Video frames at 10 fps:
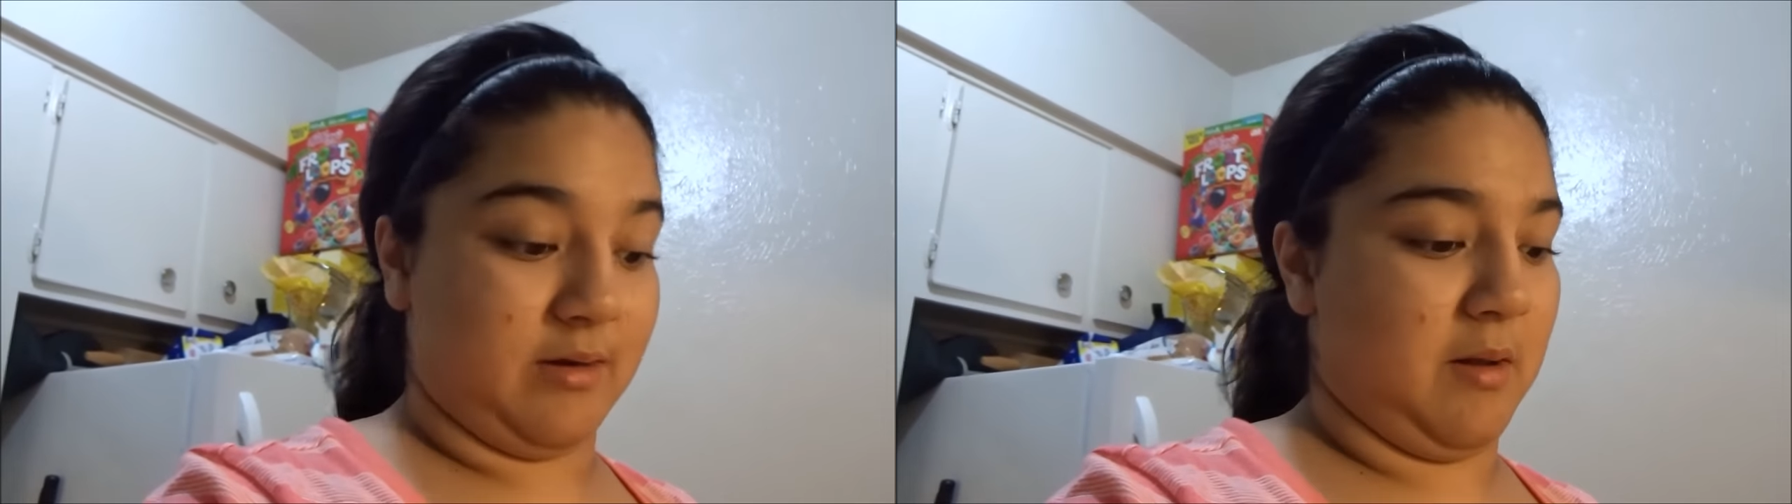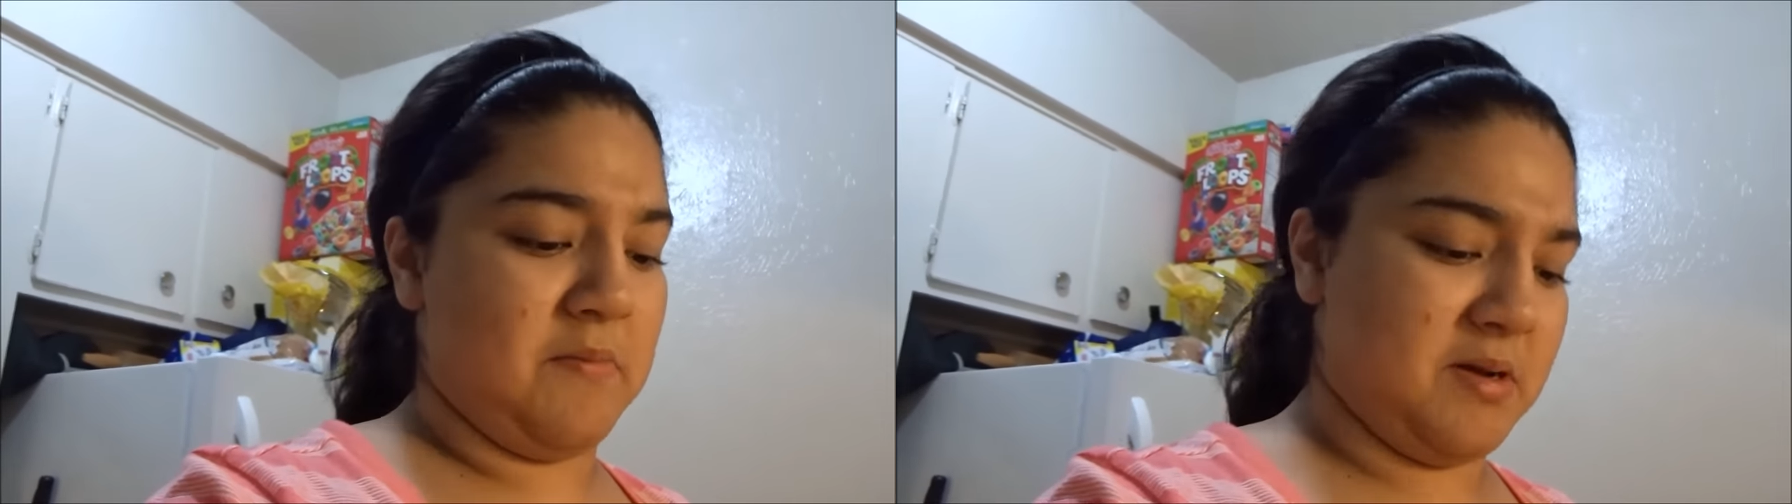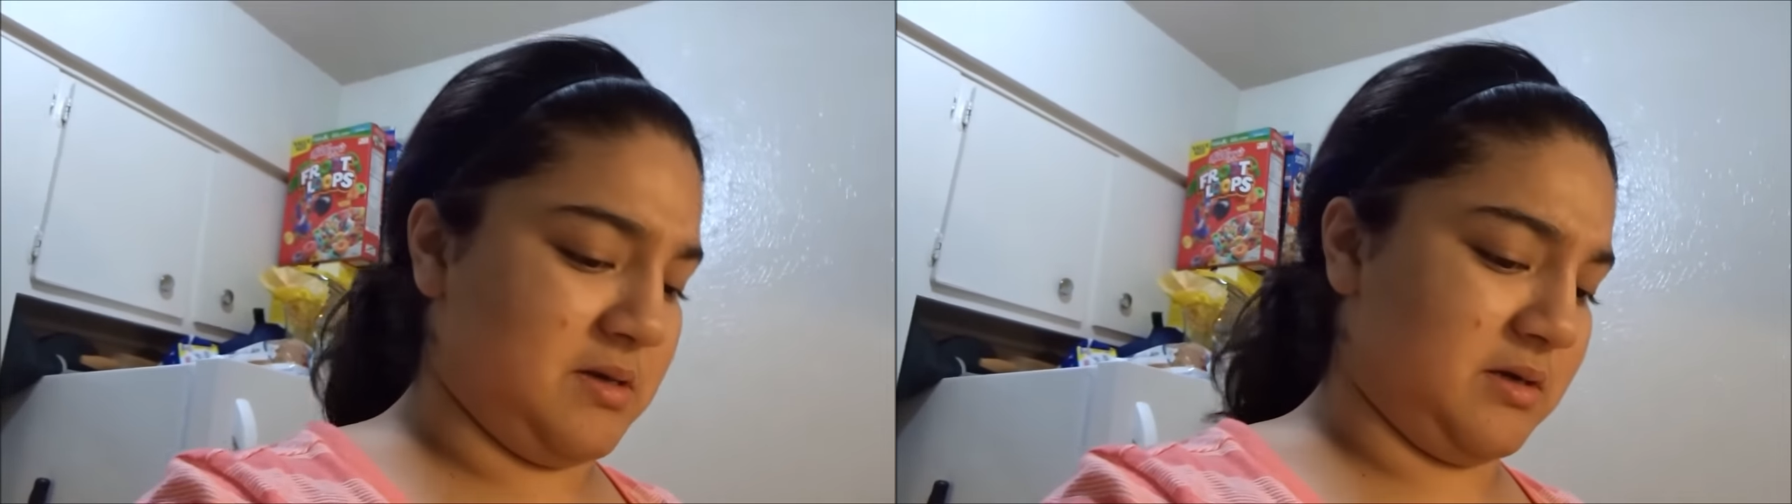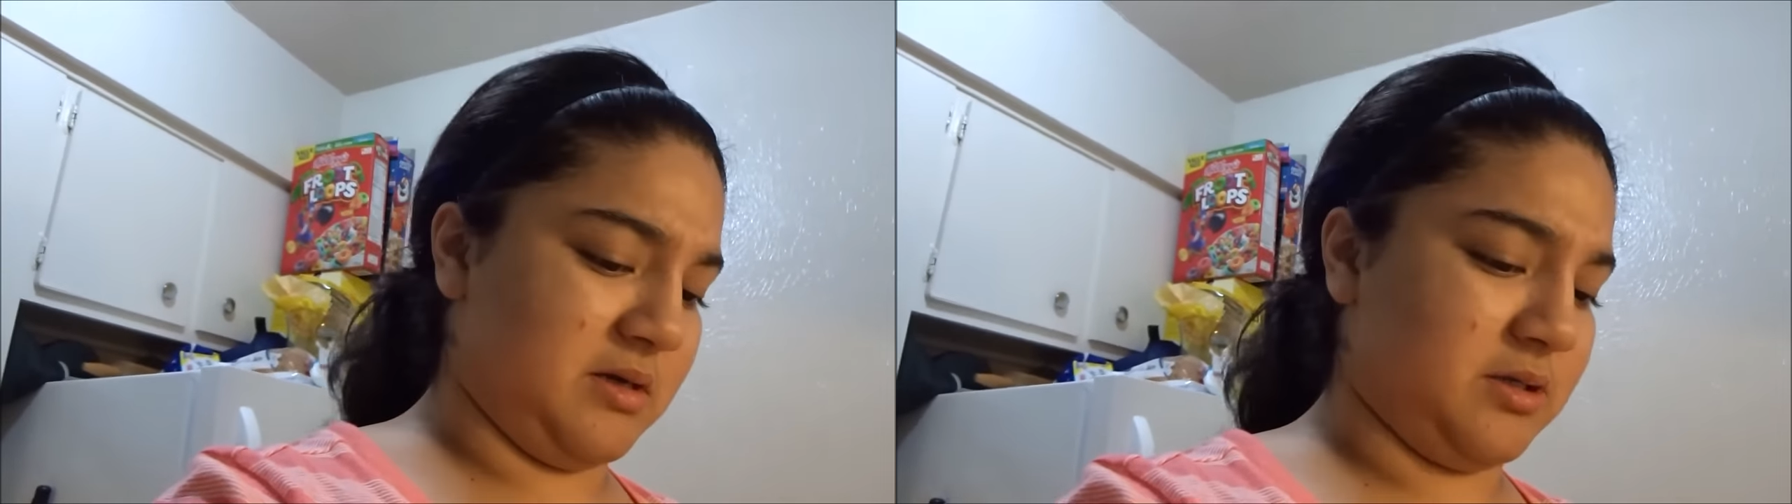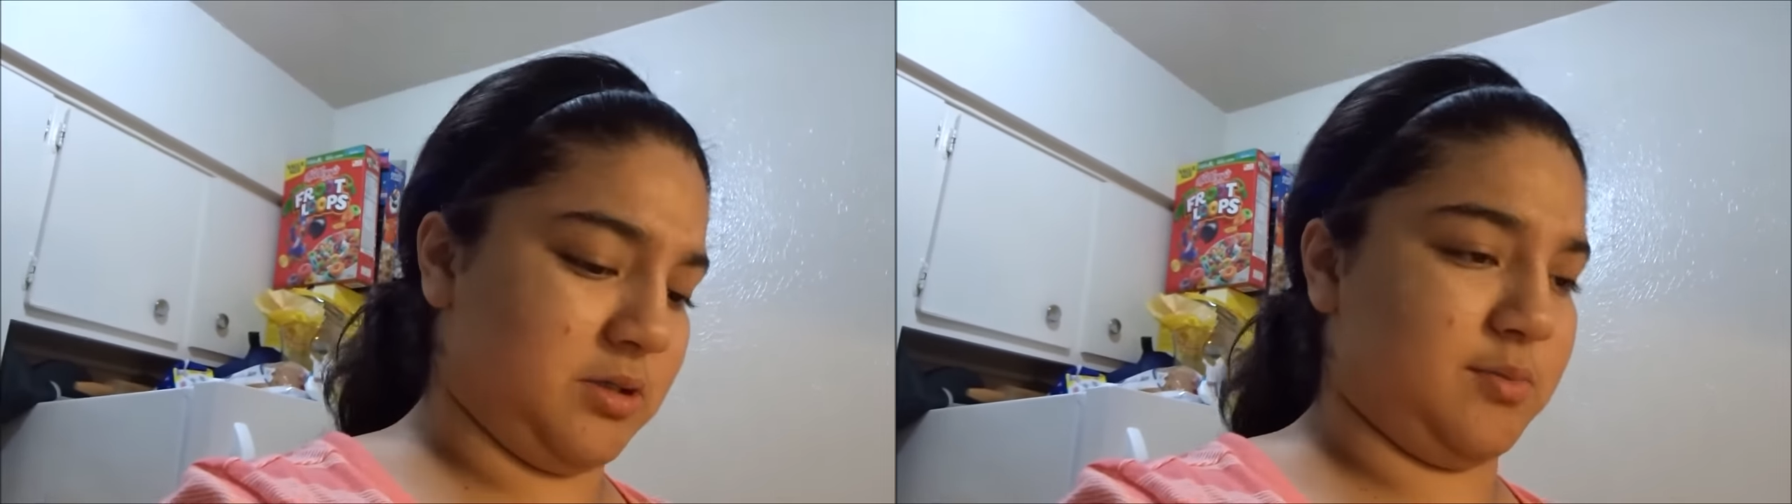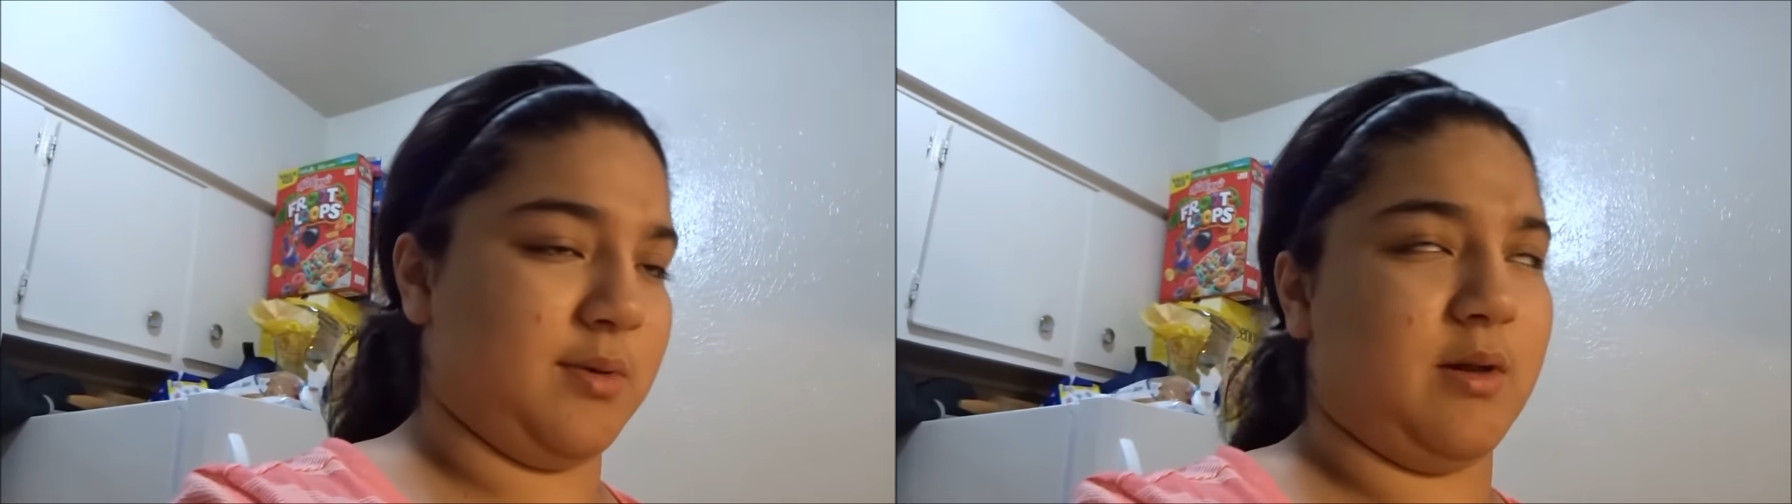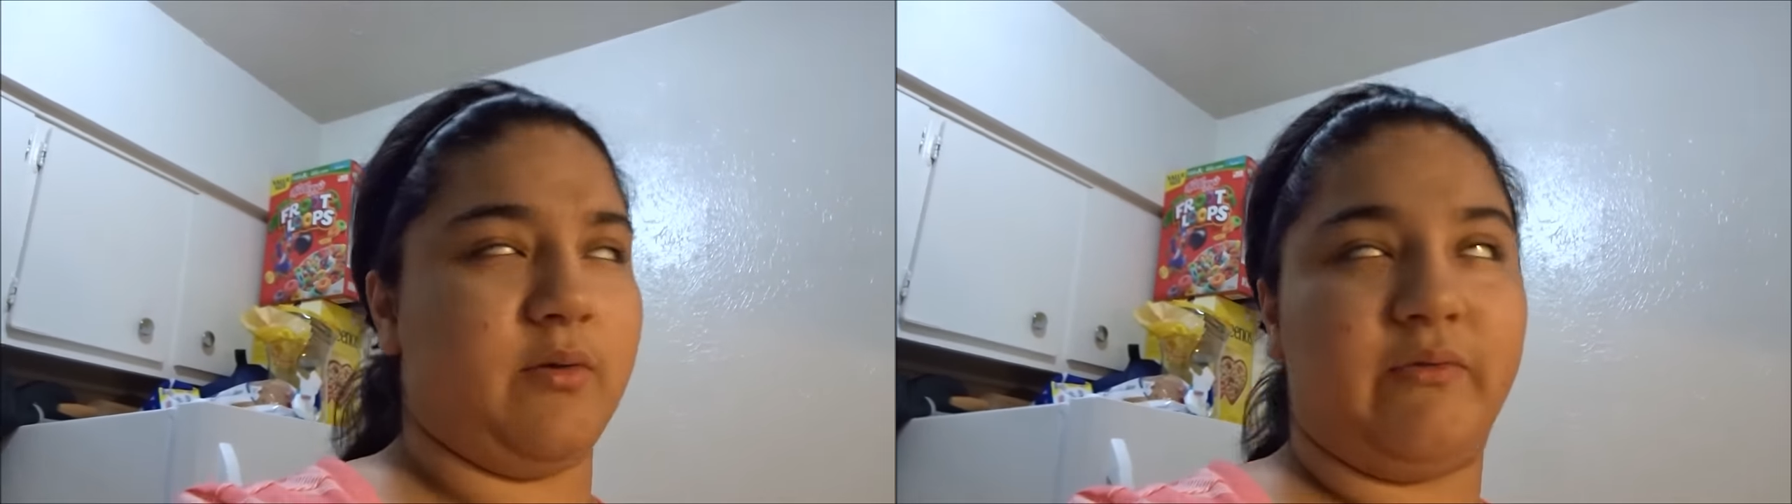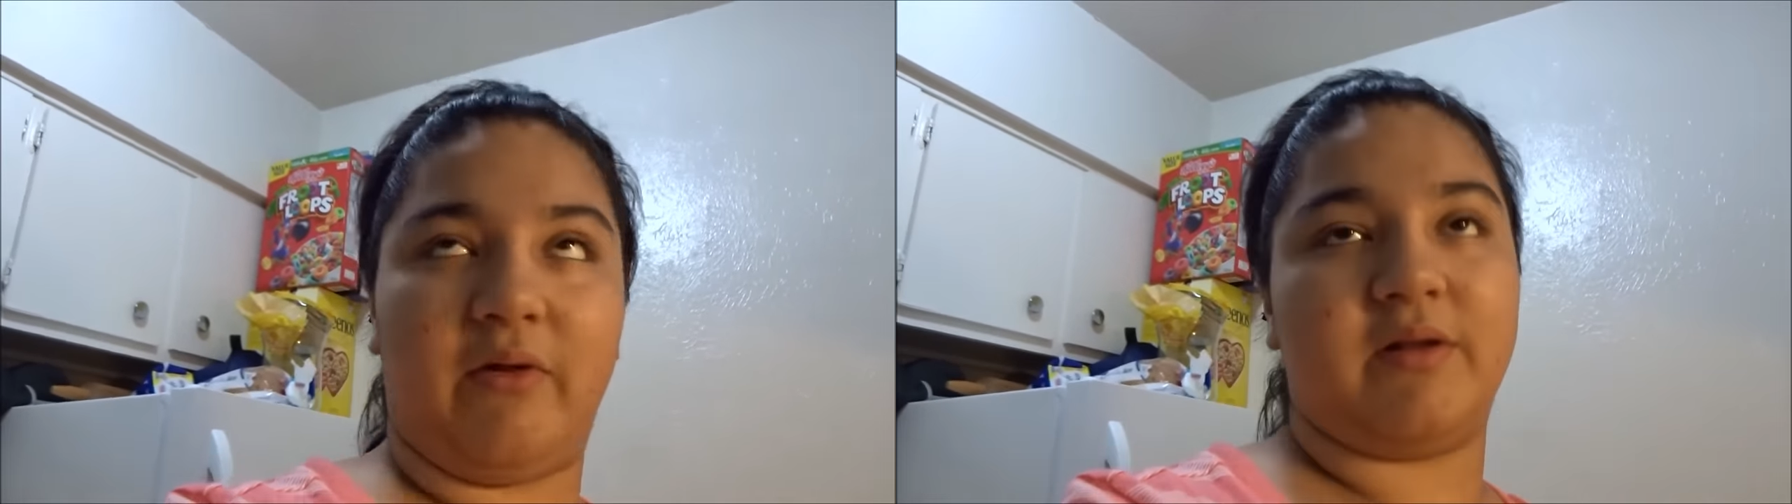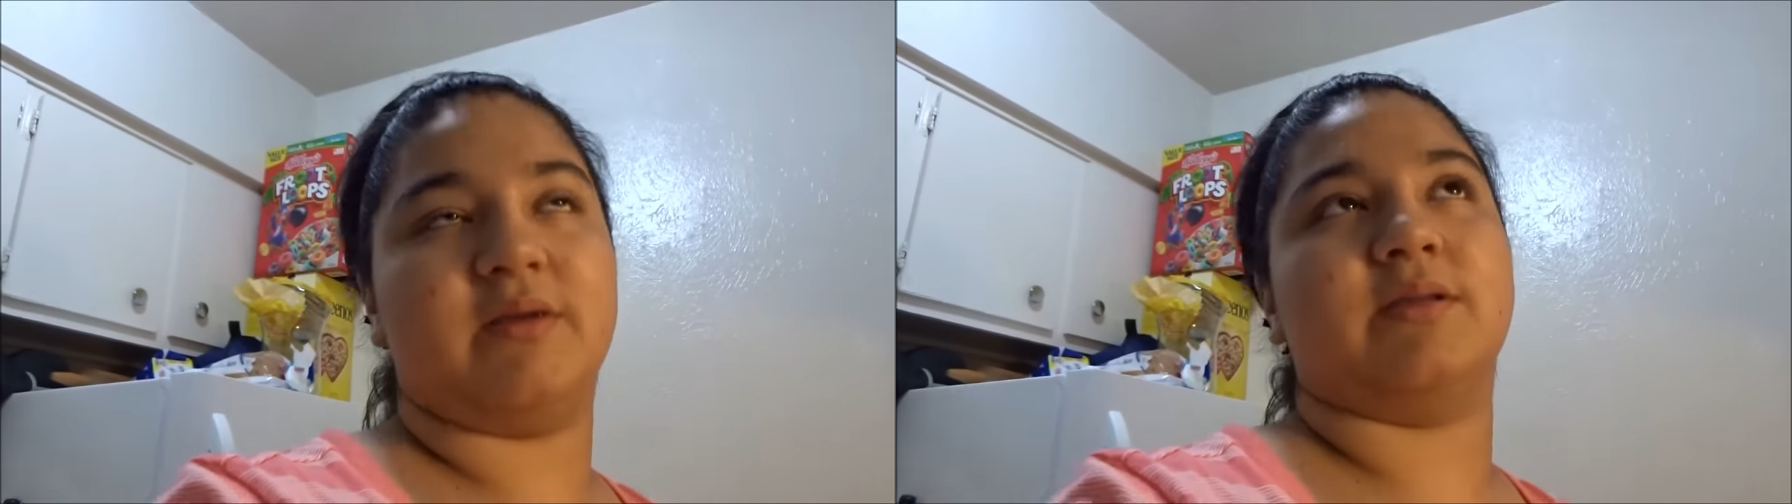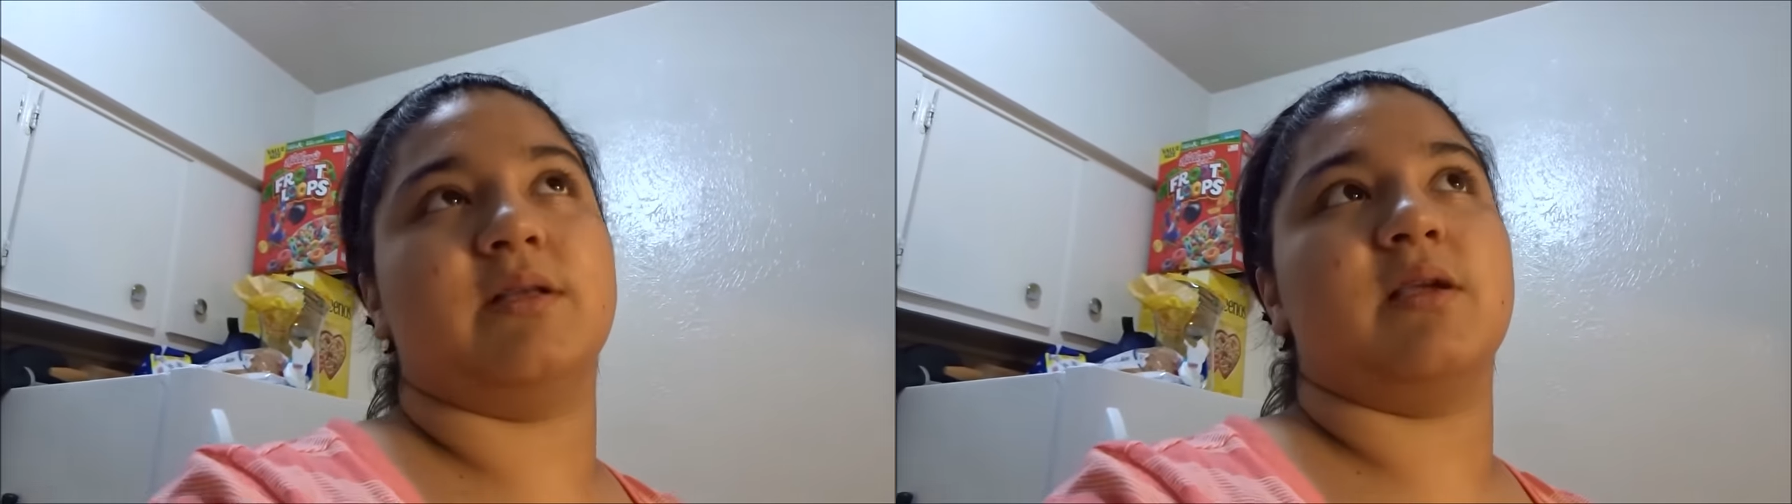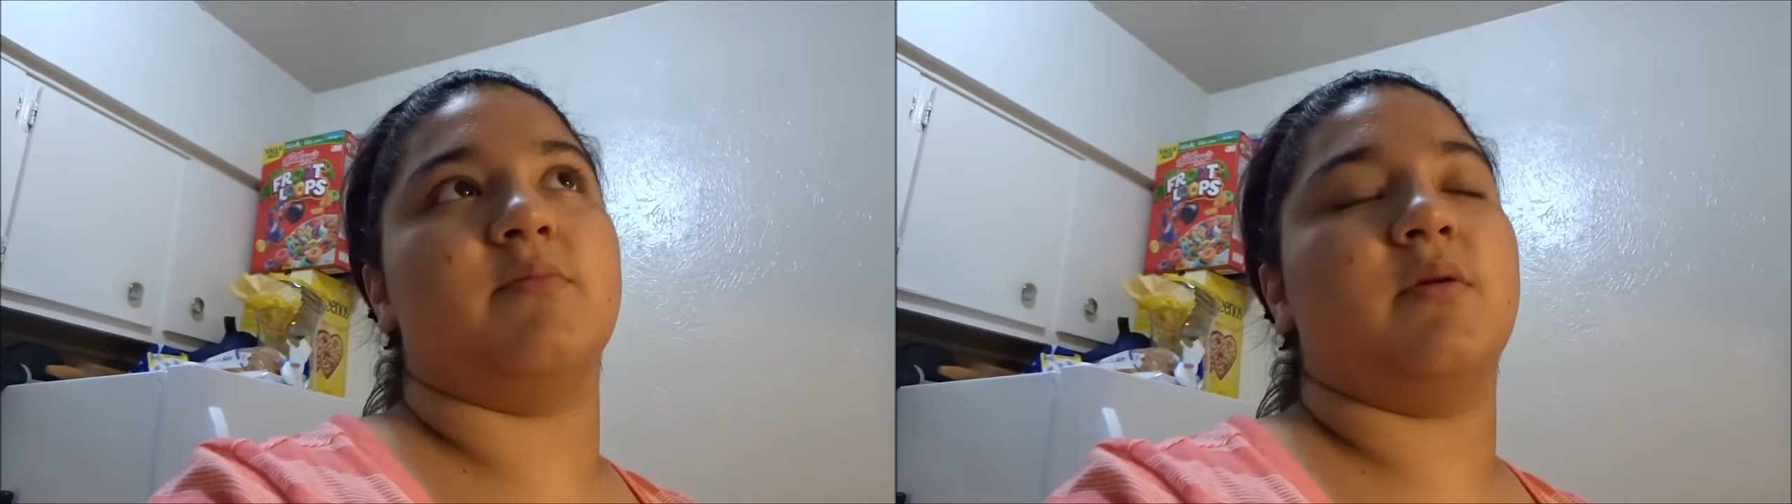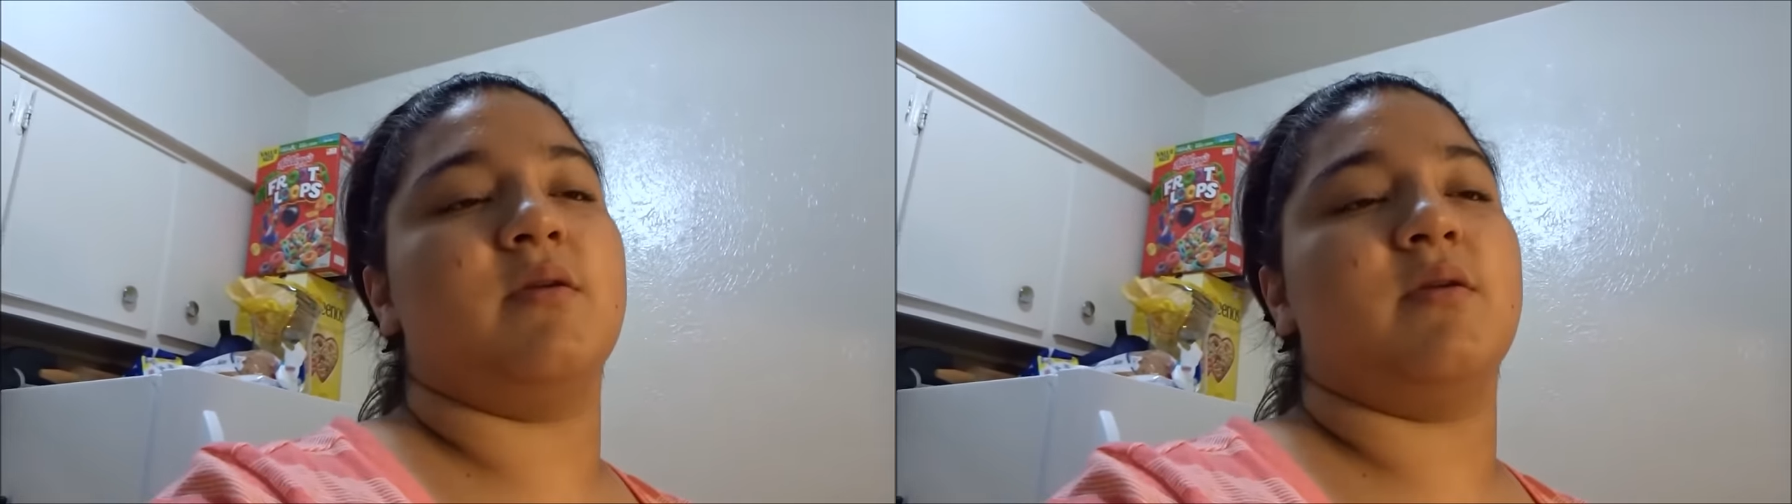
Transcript: I've been done dishes, but I was falling asleep.